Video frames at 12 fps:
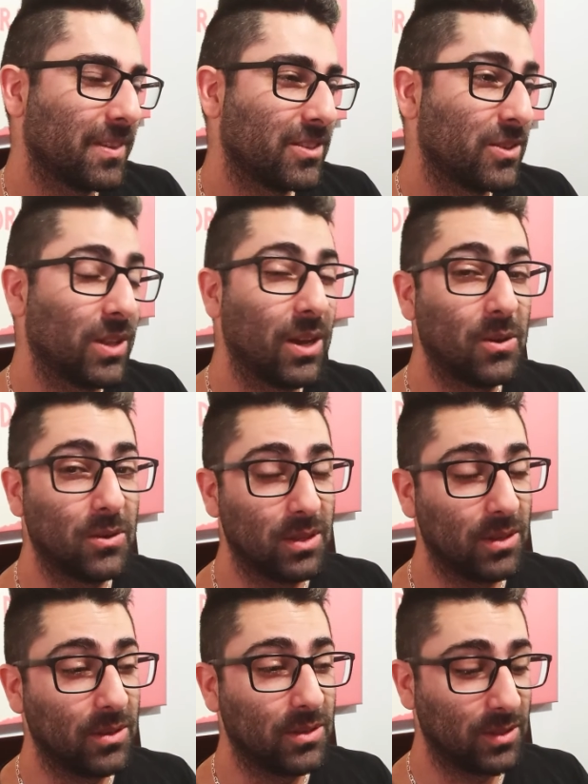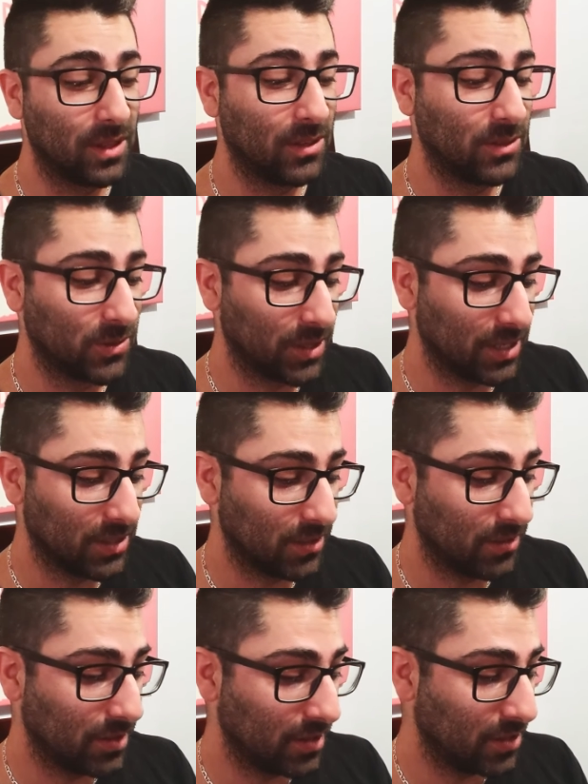So that was great.
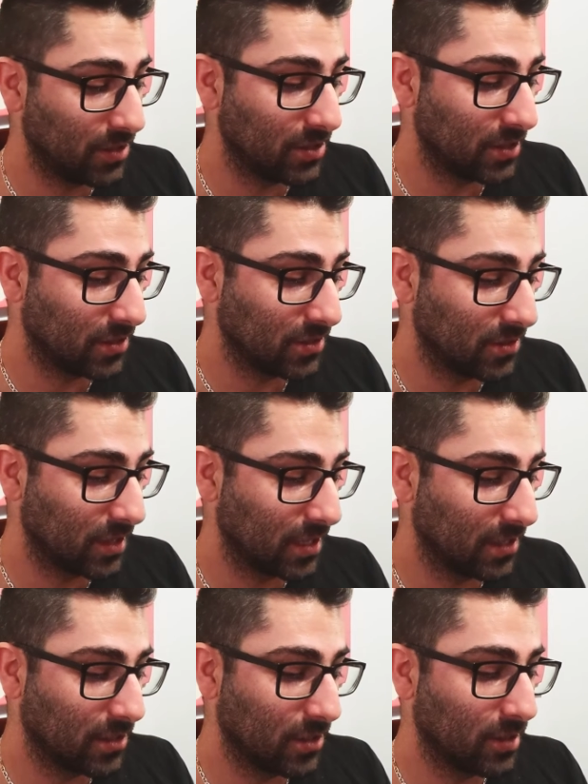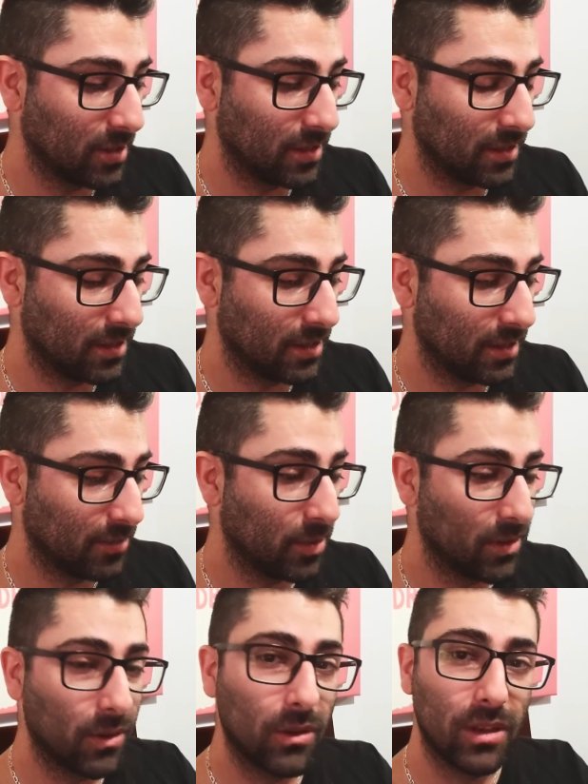So there's also like a little
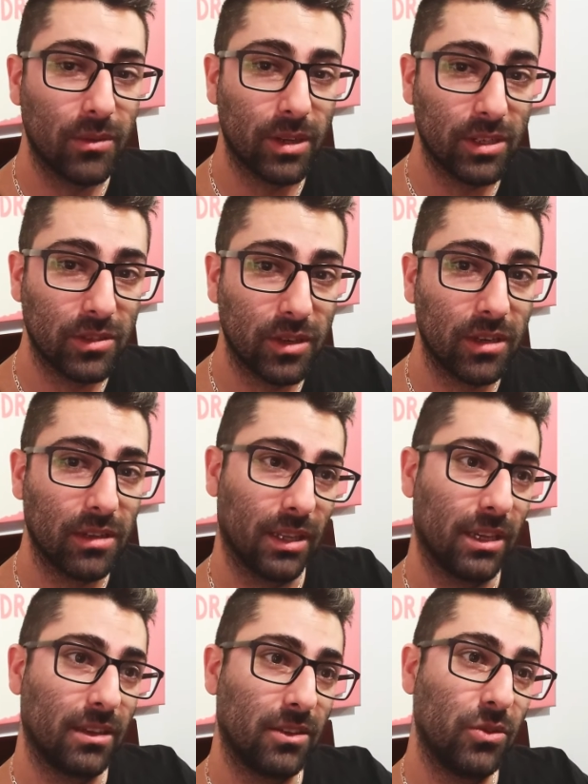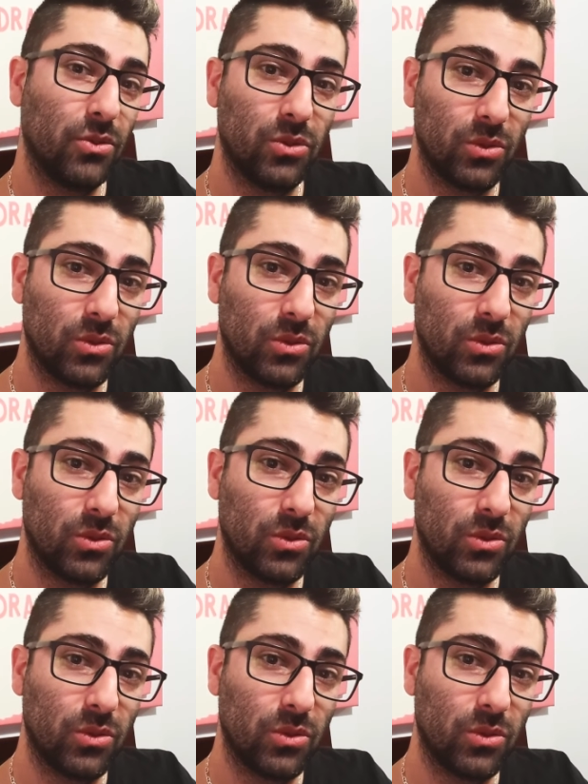bulgogi restaurant, like two